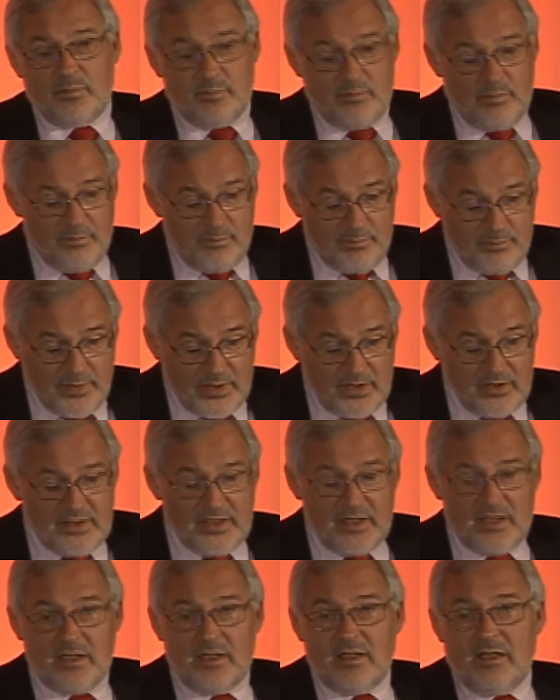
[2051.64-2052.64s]

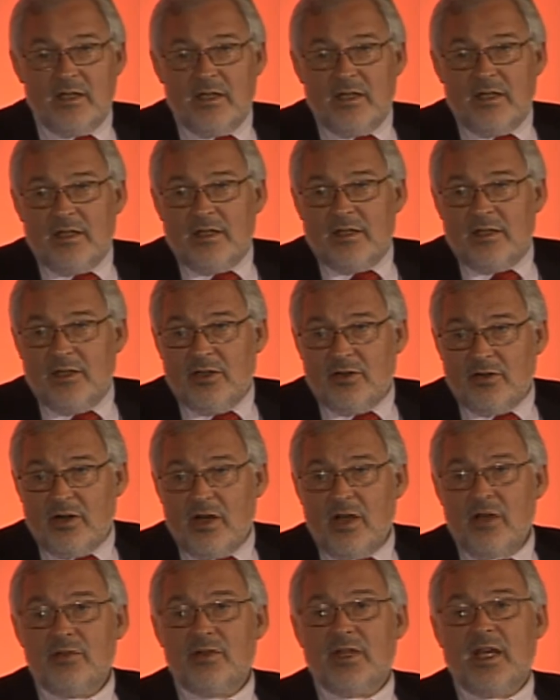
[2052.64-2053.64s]
building your
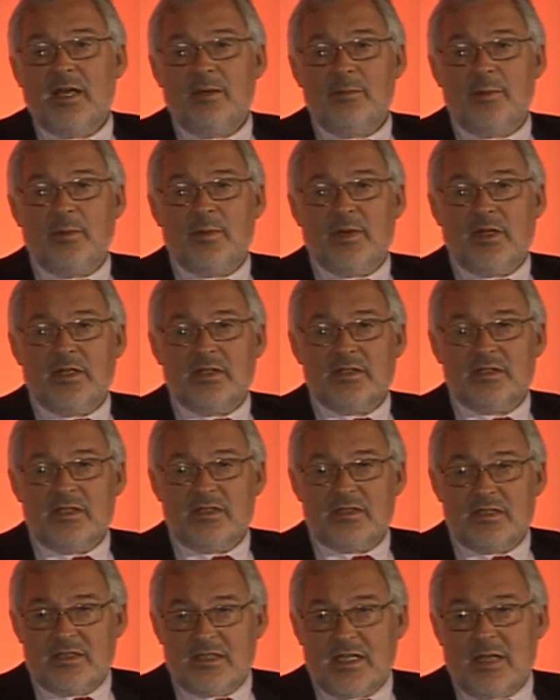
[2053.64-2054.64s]
own capabilities
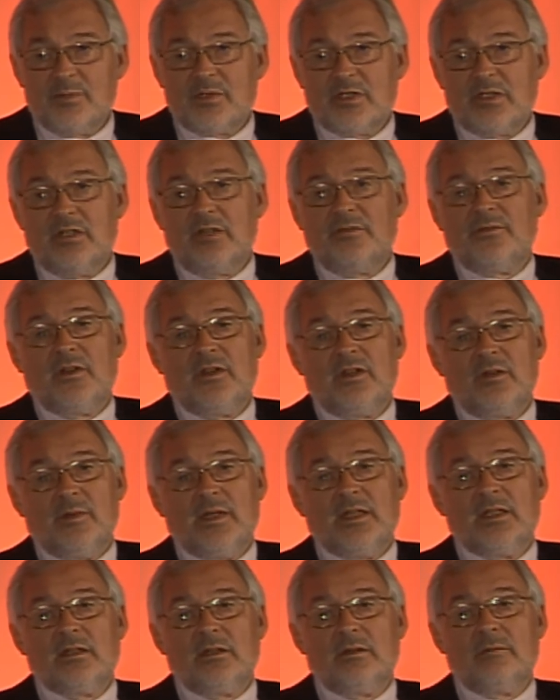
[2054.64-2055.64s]
is absolutely
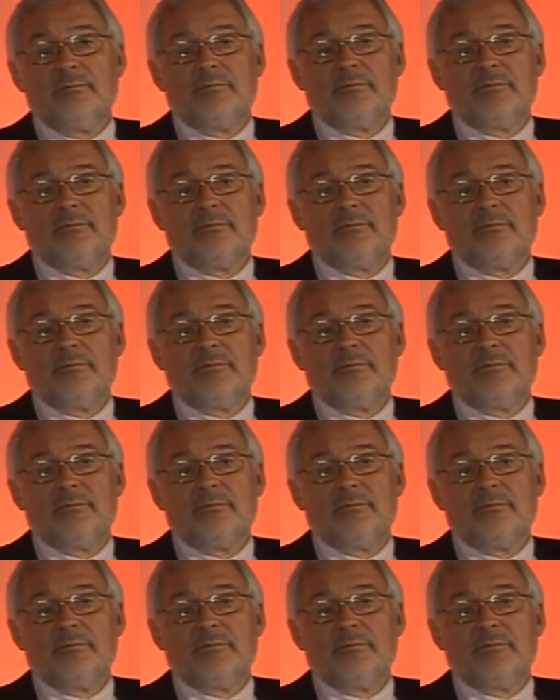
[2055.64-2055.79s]
fundamental.